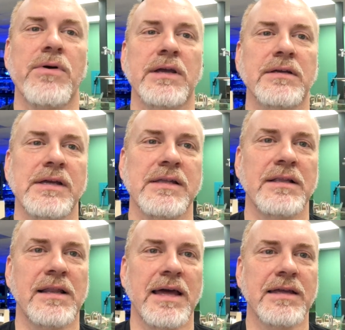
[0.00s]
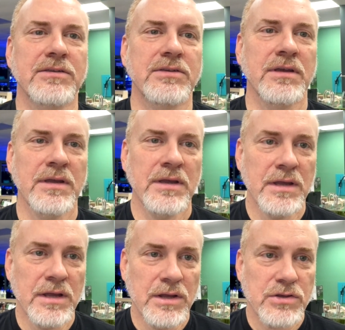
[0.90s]
point in the lights.
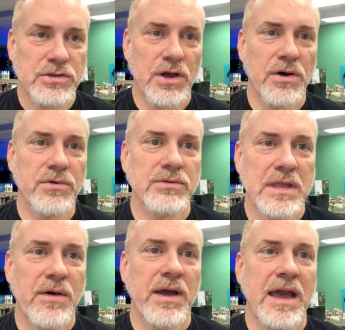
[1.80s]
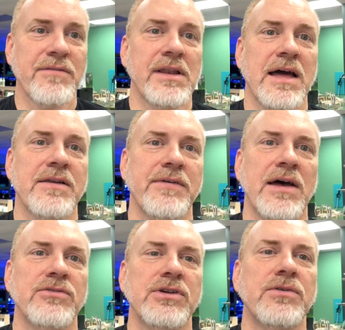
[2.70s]
So now I have a lot of
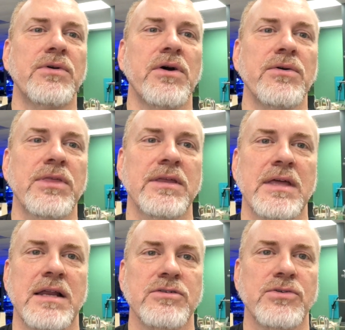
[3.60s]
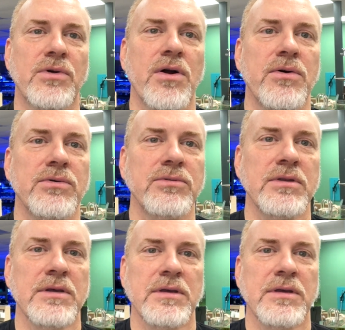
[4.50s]
algae growth that has grown